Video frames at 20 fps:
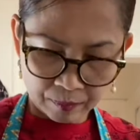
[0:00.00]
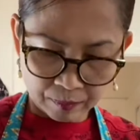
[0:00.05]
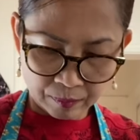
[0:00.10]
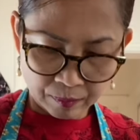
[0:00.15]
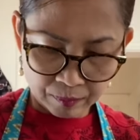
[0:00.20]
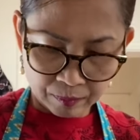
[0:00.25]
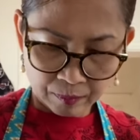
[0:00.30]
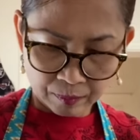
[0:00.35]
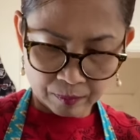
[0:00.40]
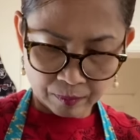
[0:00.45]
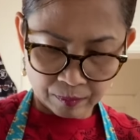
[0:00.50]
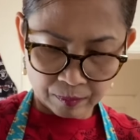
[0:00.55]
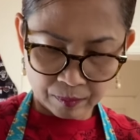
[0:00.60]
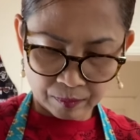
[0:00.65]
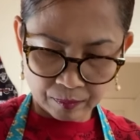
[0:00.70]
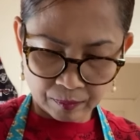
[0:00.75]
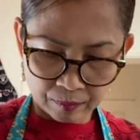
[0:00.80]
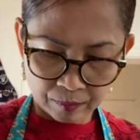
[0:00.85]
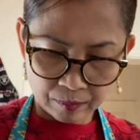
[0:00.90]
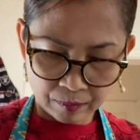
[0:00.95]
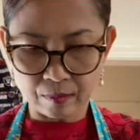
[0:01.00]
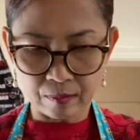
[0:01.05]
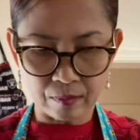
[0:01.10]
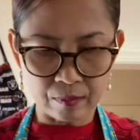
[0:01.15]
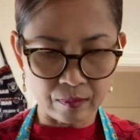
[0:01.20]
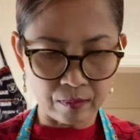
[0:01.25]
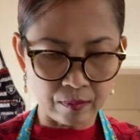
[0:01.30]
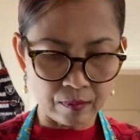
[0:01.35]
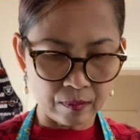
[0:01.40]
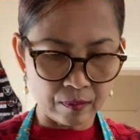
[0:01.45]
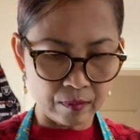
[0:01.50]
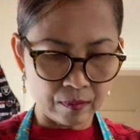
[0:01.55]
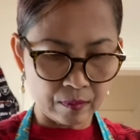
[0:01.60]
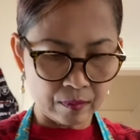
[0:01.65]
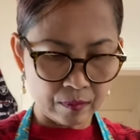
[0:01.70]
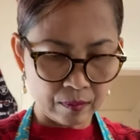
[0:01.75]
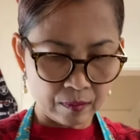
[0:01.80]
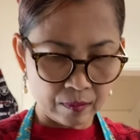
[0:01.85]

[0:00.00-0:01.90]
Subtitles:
No one is speaking in this clip.